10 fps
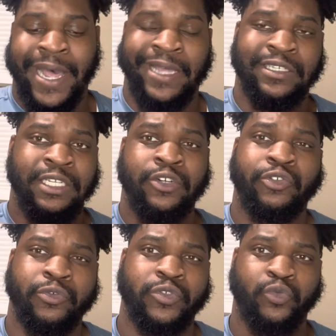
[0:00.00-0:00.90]
I
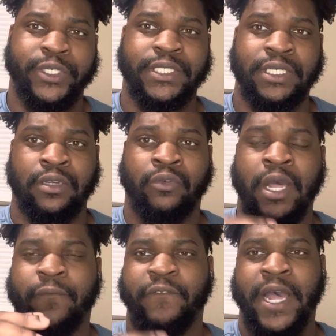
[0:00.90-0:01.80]
literally was risking
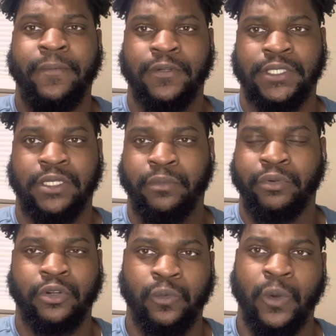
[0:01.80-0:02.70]
around 5%
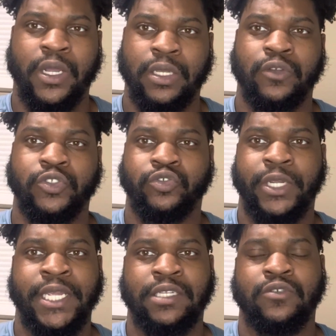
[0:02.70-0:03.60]
per one of those
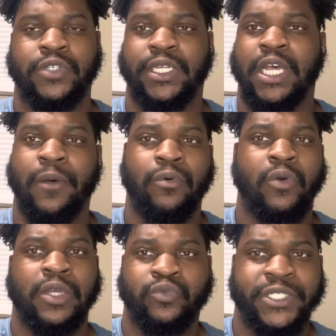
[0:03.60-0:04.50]
trades. There was a couple
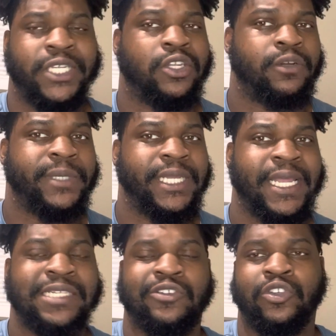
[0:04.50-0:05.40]
where I was risking a little bit
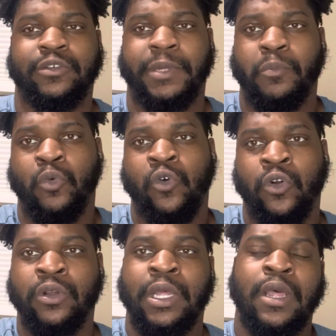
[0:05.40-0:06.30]
less or a little bit
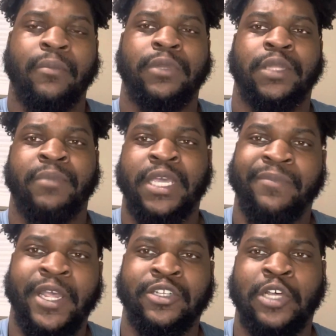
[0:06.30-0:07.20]
more, but the main
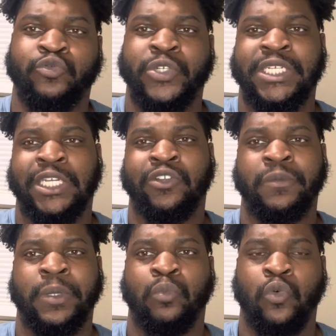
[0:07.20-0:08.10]
pairs I was risking a little
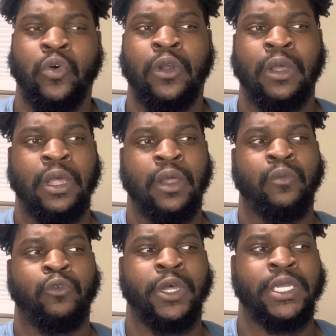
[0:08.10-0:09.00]
bit more
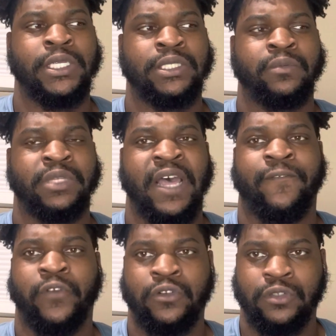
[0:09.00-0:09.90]
was that
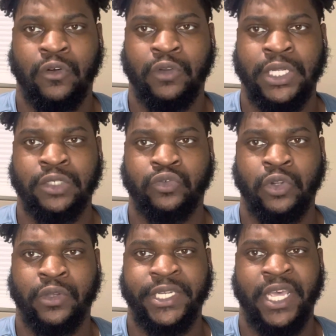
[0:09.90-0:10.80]
first gold entry
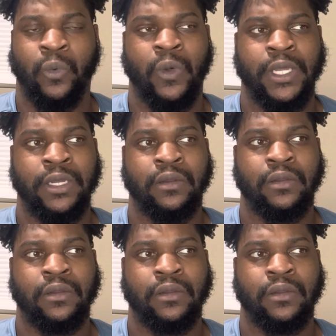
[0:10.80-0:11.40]
on day one,